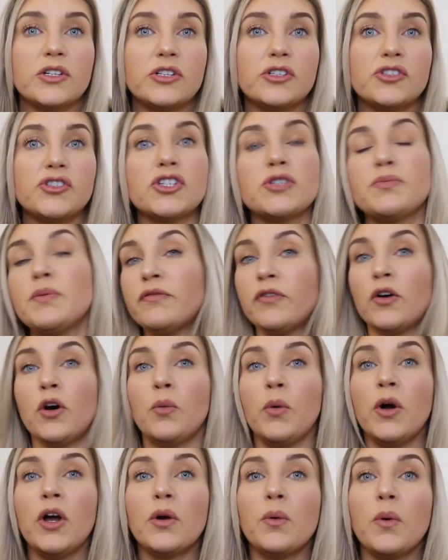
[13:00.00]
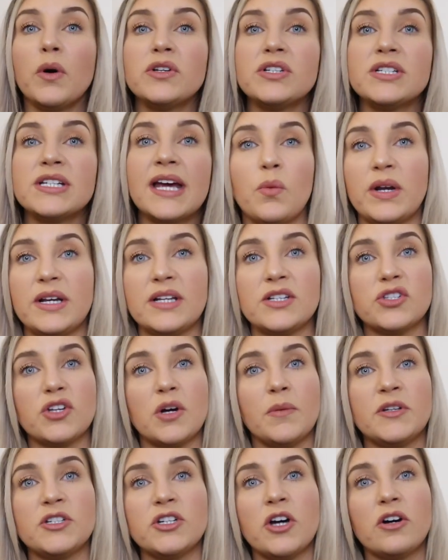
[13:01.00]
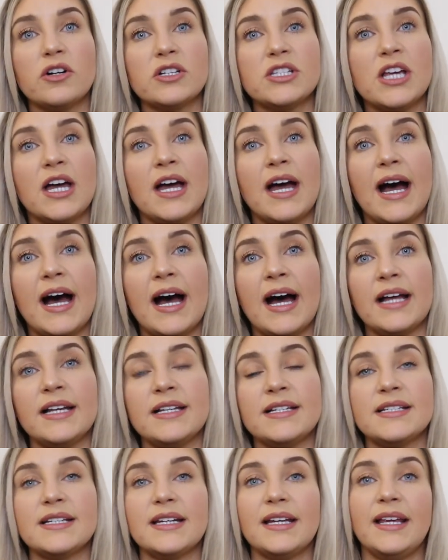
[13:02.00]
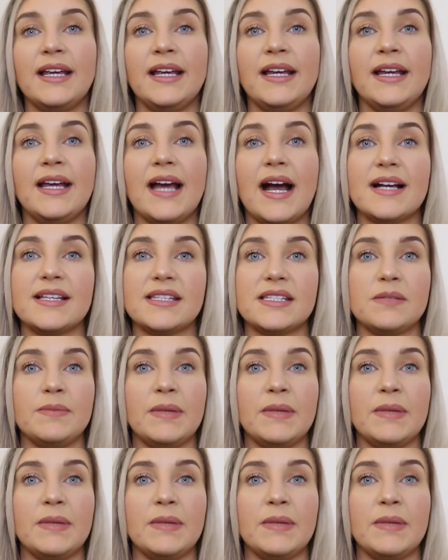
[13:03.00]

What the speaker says: just before work one day, I went and saw my doctor, and he asked